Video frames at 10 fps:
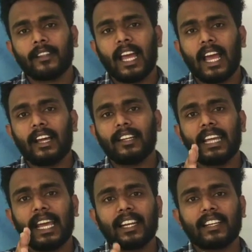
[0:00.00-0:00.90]
the
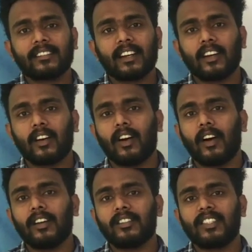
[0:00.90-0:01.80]
Director
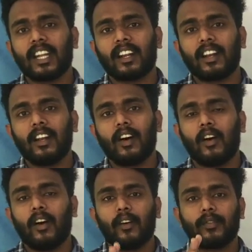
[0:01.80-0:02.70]
General
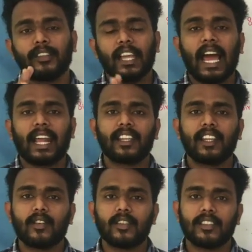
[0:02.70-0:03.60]
of the
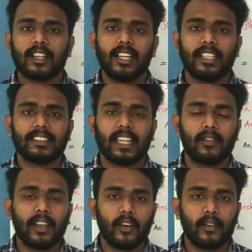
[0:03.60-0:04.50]
Archaeological
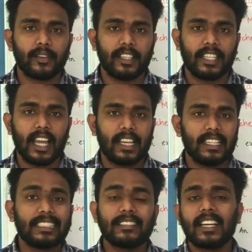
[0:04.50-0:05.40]
Survey of India
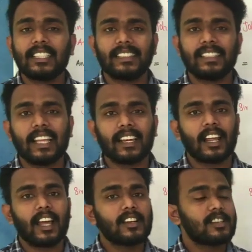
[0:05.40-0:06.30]
is Sir
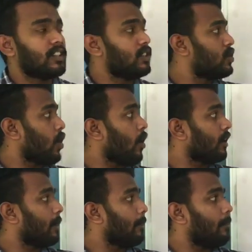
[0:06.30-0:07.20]

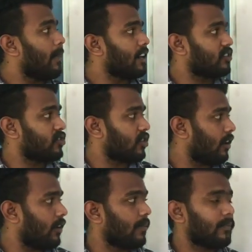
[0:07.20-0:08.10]
John
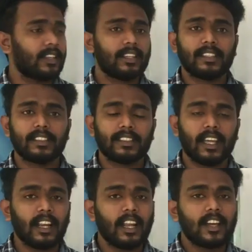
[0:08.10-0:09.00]
Marshall.
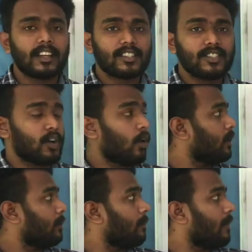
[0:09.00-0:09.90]
Sir
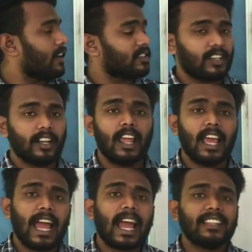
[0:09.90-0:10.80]
John Marshall,
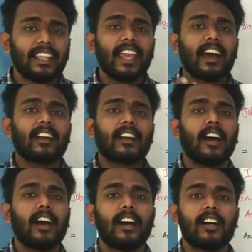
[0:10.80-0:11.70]
and they
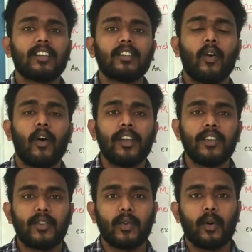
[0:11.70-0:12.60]
are
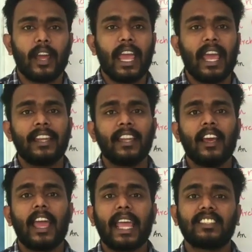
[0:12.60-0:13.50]
going to an
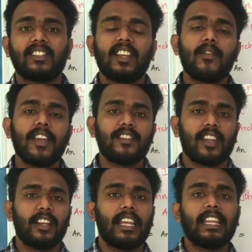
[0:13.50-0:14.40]

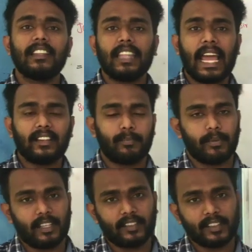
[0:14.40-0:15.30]
excavation in that
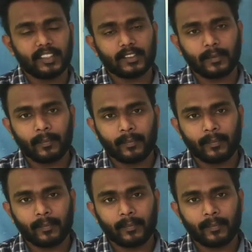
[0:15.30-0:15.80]
places.